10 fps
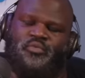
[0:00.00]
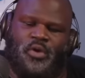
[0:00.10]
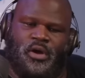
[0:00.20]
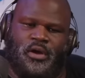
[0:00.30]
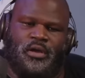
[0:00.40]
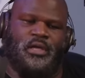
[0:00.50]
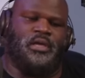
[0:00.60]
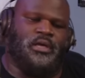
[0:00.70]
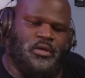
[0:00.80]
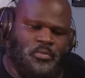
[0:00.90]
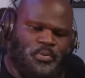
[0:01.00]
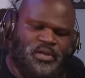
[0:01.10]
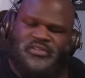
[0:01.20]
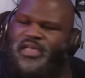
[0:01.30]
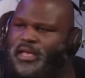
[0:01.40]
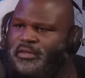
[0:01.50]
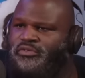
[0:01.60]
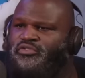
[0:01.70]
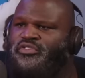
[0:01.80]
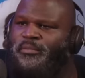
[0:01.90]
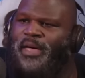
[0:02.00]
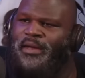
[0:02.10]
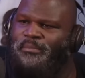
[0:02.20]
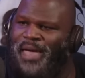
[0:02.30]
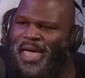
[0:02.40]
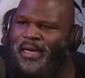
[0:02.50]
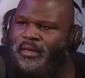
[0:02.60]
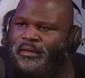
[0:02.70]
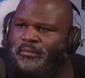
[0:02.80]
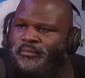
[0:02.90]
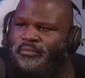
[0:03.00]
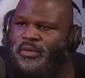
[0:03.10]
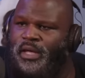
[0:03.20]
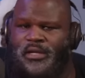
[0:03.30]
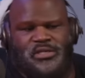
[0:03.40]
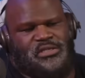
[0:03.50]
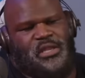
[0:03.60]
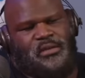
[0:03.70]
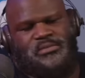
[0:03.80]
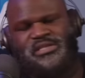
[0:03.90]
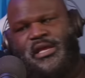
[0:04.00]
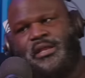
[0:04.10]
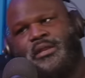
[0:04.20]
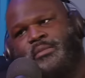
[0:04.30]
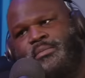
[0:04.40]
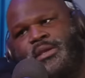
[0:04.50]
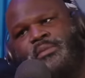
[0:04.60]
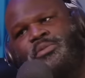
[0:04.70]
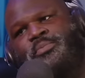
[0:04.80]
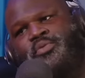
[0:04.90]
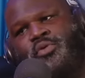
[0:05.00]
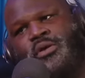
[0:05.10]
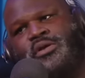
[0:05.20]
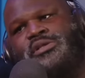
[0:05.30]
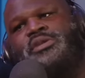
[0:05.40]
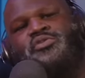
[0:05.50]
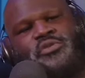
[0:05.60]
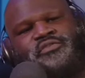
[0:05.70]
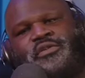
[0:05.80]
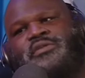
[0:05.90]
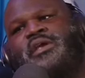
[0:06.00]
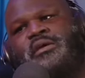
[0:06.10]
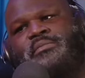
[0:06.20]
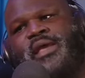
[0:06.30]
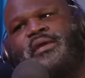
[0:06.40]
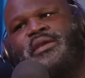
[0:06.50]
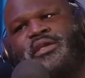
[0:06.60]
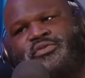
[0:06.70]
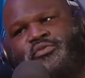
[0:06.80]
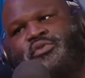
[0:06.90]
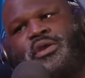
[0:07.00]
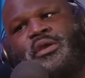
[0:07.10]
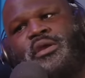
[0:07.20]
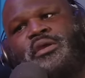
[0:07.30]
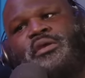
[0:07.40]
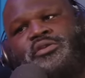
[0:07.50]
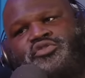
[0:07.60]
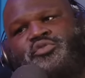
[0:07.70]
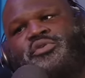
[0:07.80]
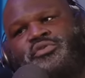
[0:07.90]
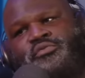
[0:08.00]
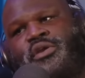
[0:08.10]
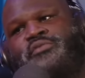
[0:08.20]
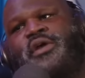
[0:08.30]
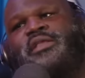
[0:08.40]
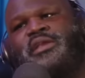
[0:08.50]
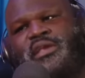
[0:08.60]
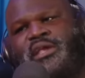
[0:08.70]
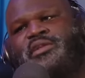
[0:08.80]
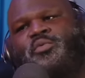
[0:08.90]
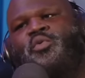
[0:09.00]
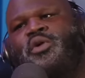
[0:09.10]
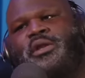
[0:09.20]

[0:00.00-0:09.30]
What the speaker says: where he'll put his hands on somebody back mm-hmm. and just let them stand up and give them the point because mm-hmm. he knows he's going to take them down and get three. Two or three rather than getting the one.